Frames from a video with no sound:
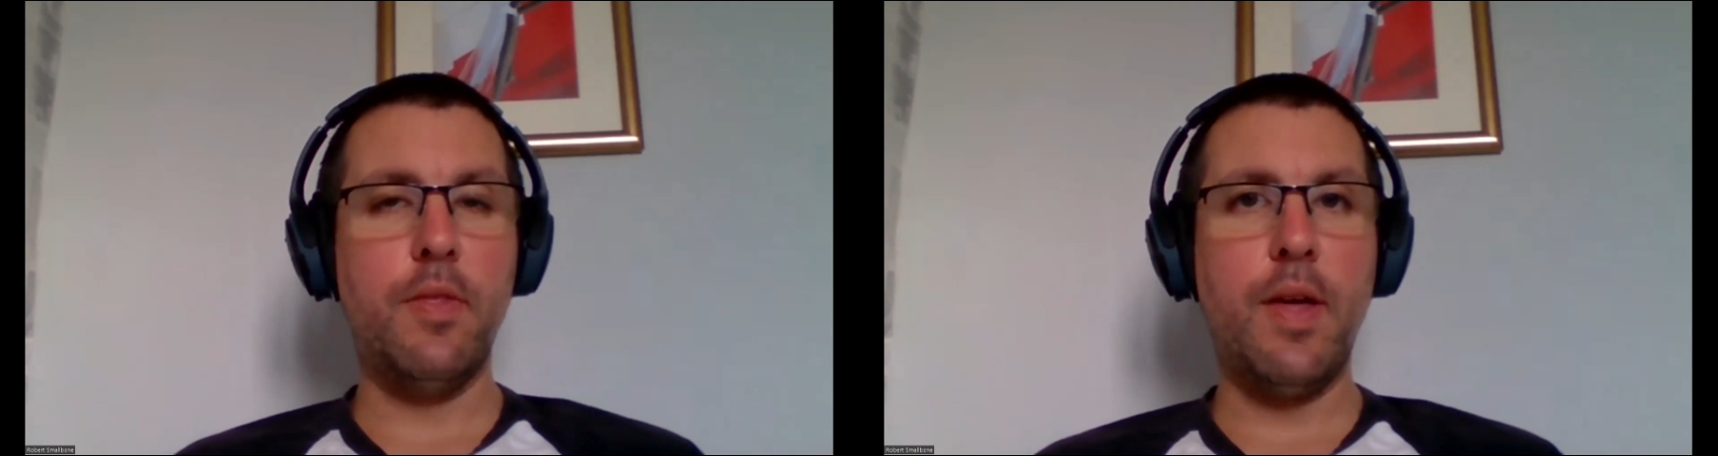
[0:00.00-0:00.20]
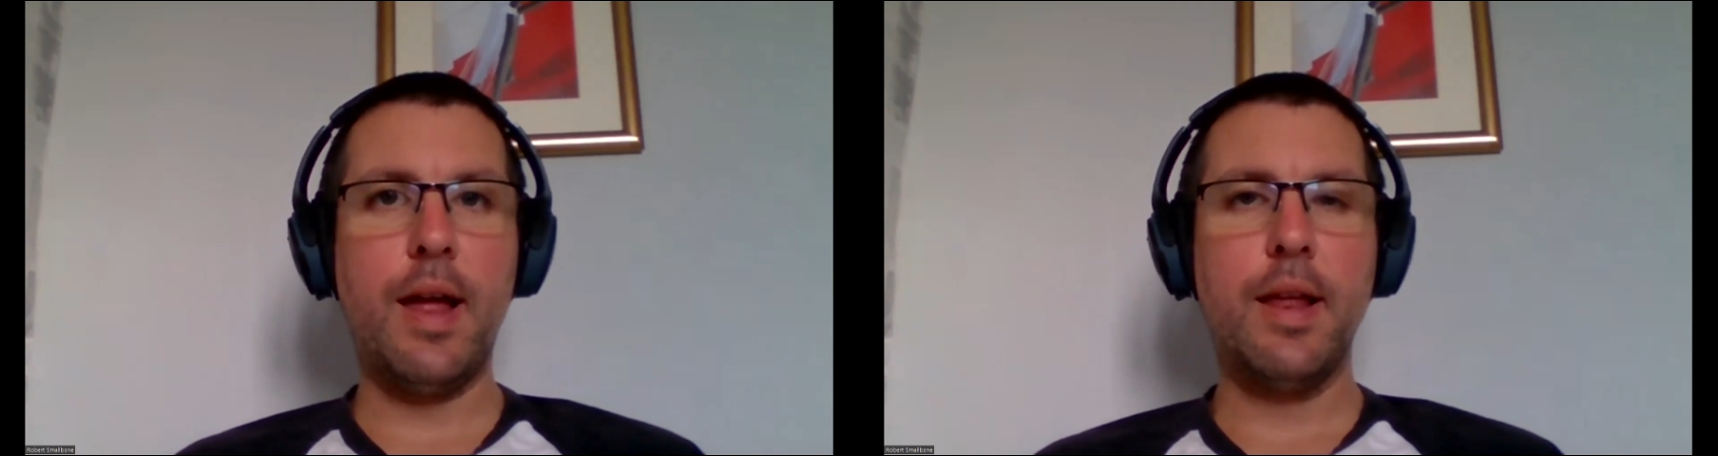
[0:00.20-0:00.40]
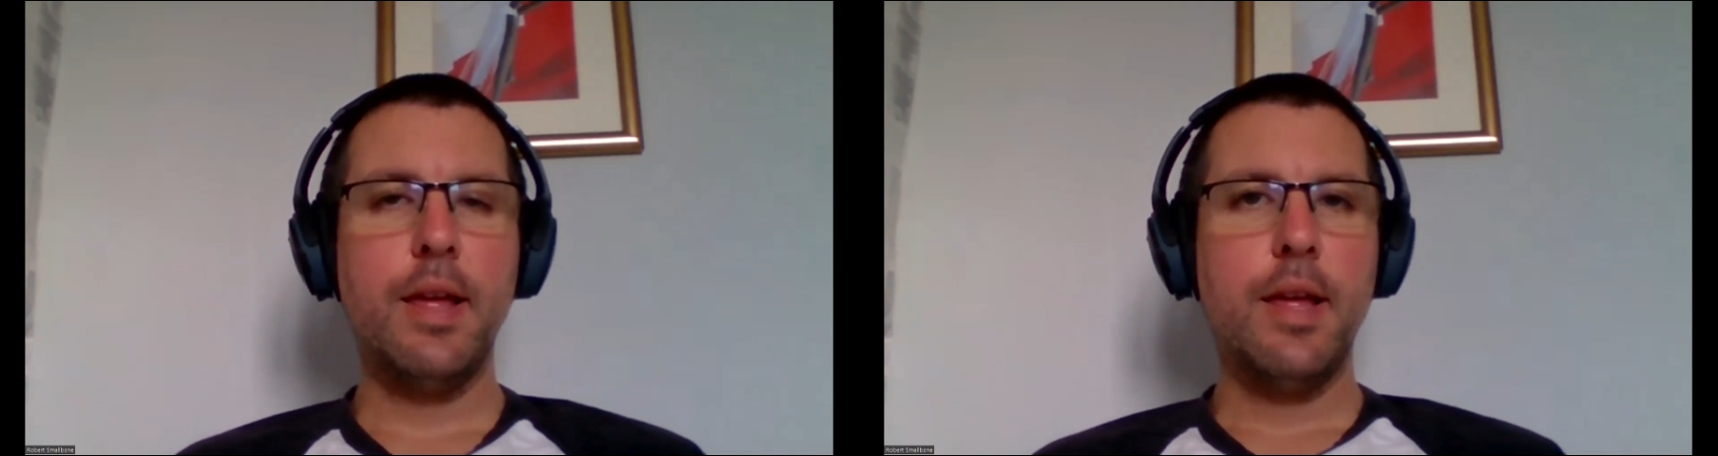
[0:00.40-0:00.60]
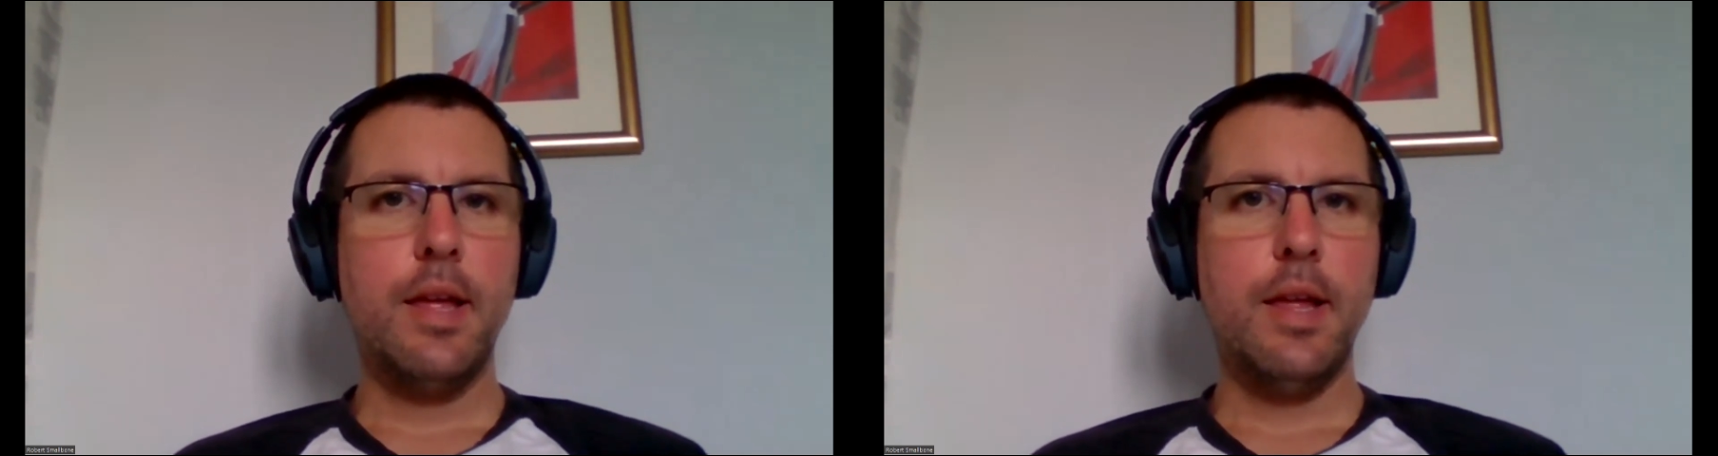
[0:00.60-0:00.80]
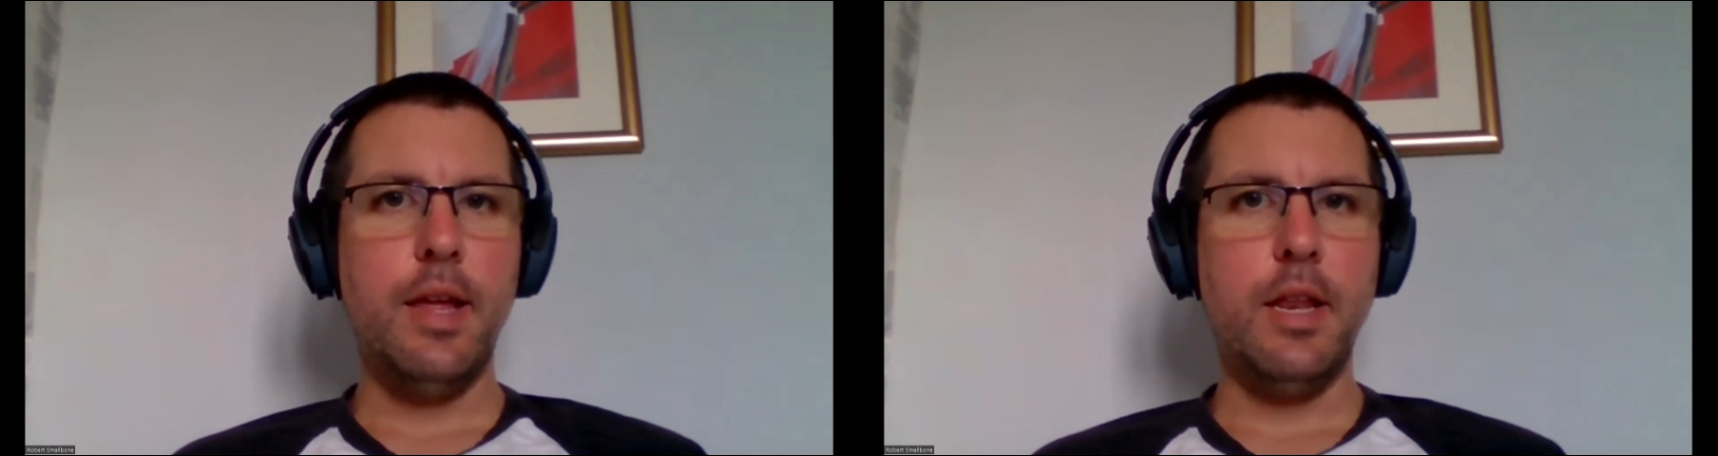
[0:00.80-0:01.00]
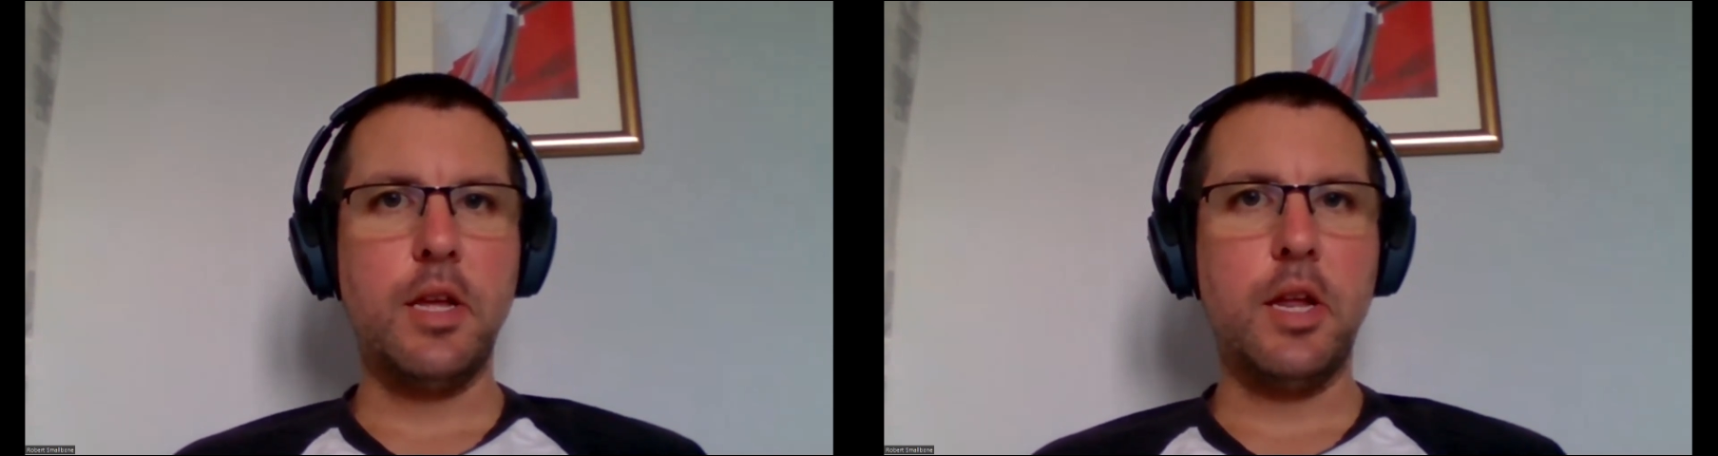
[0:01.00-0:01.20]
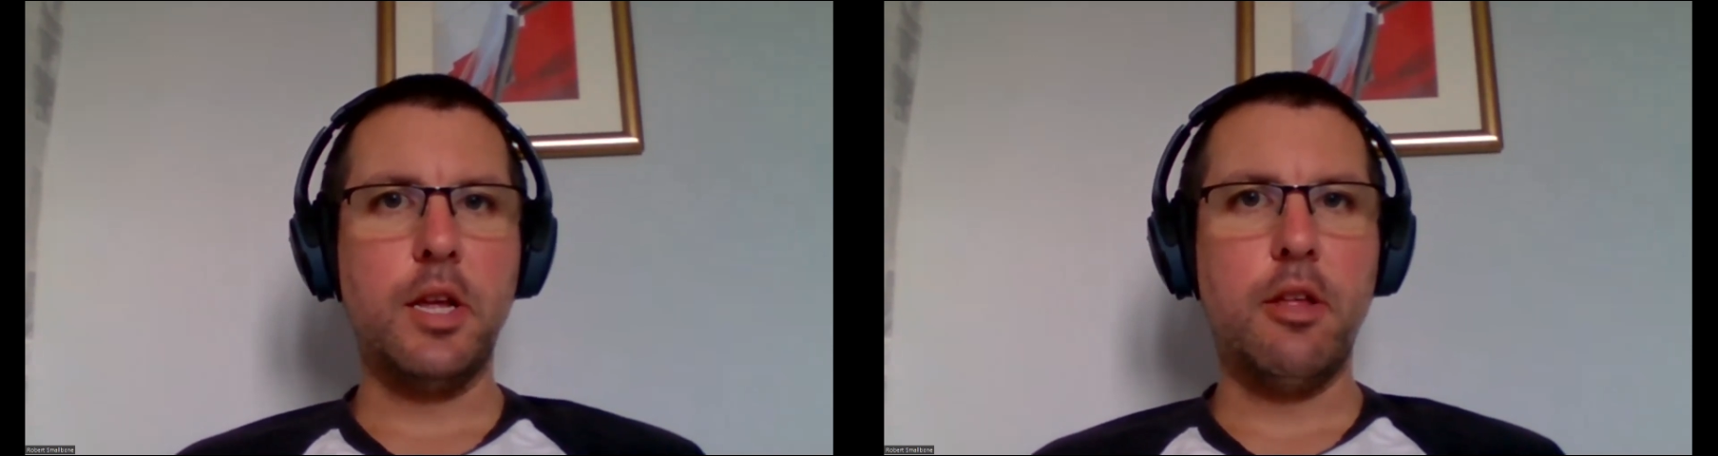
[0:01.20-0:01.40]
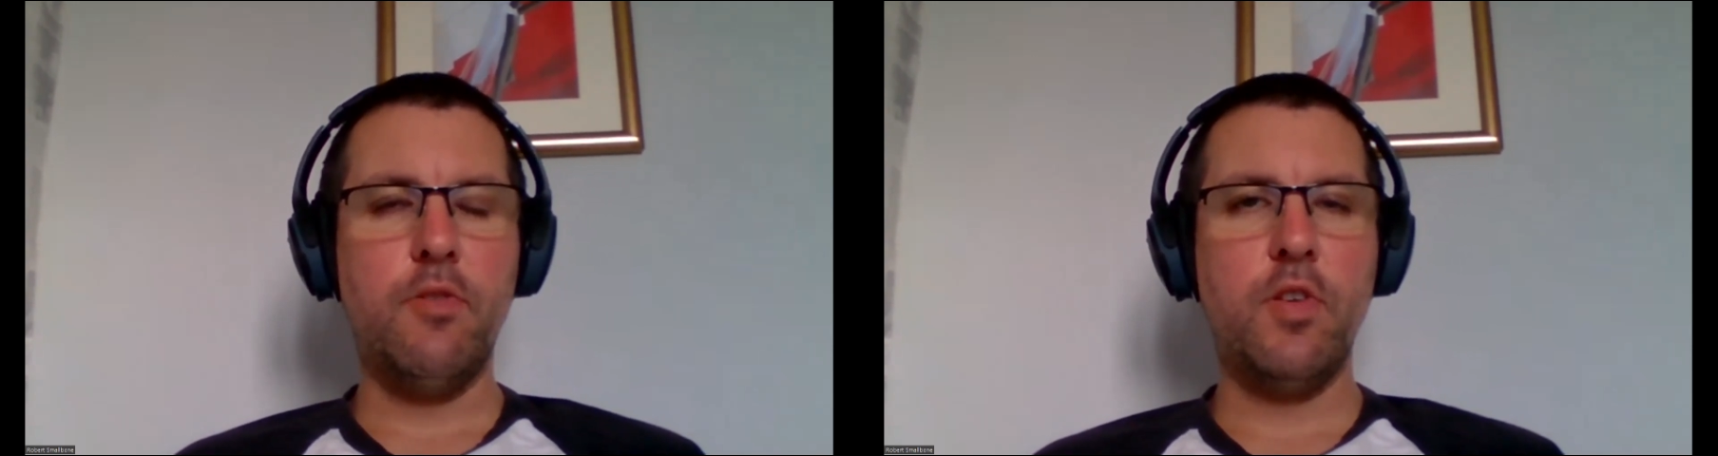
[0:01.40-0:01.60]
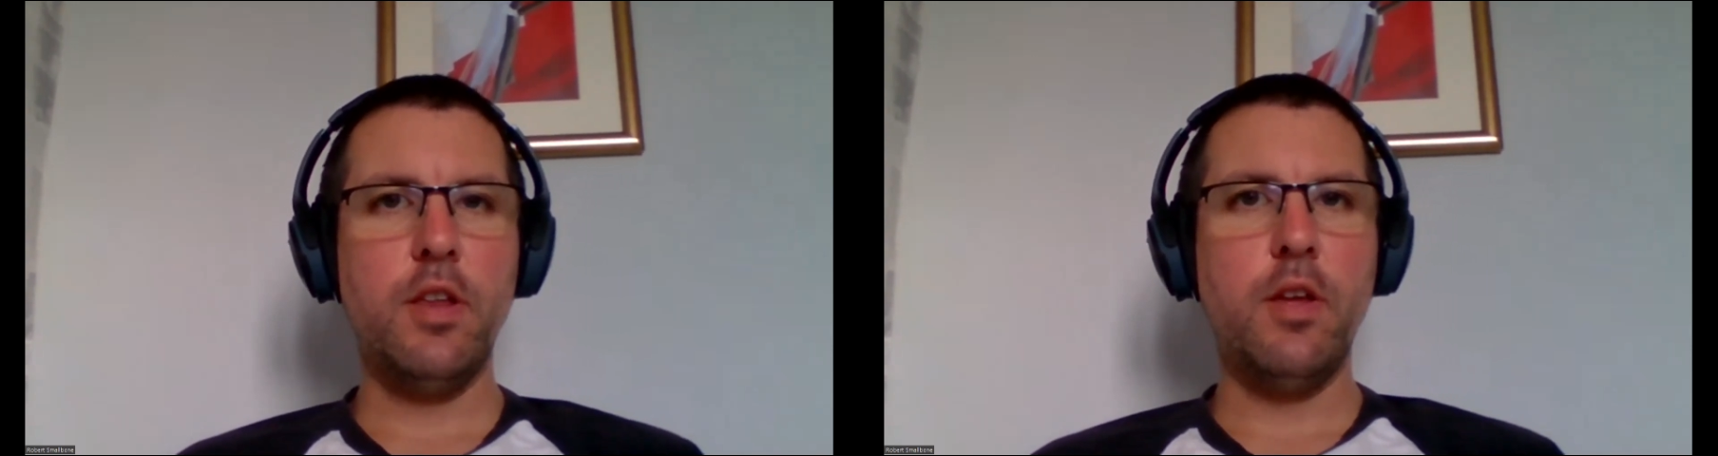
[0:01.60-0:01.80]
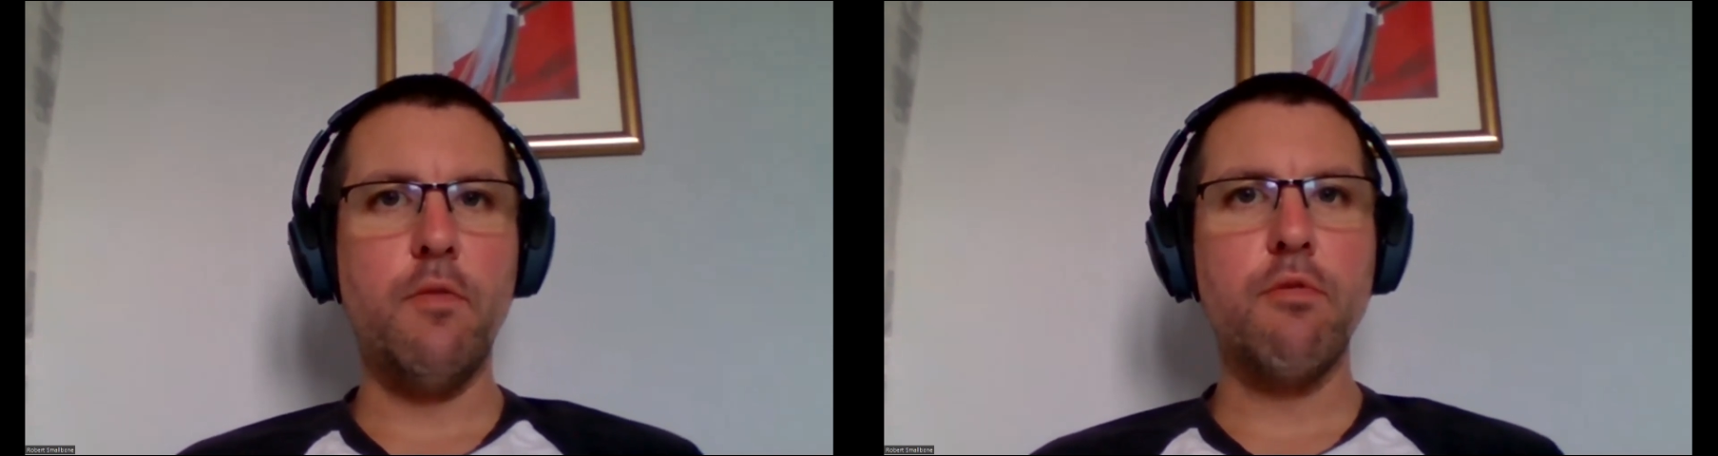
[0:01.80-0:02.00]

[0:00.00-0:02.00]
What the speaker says: And that is going to continue